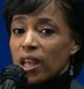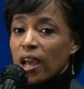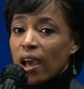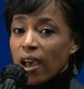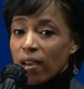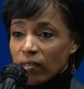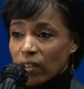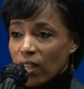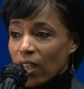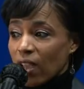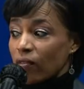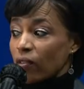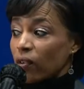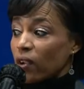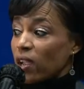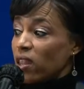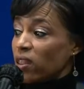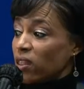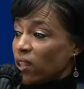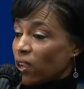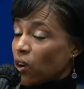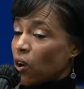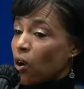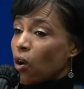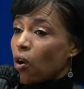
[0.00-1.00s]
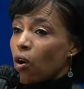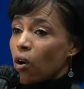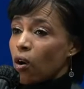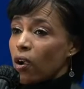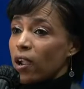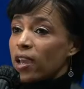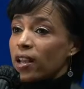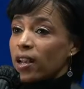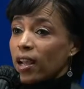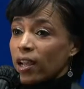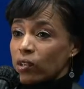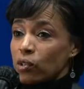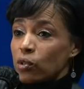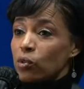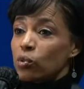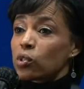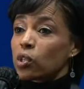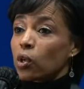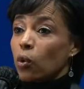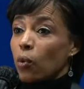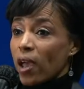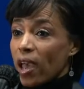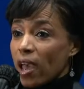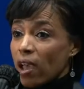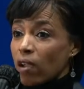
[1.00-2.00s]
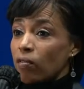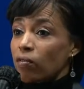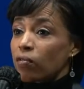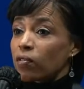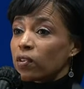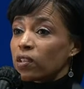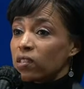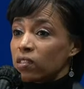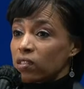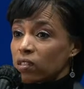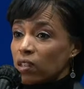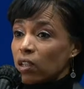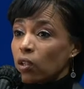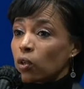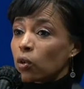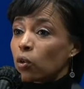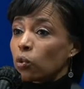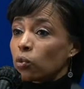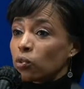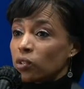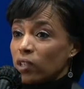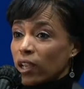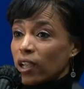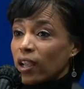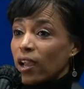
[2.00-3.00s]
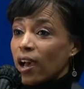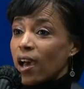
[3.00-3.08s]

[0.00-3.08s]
I have to have her in the car, and I do so every single day.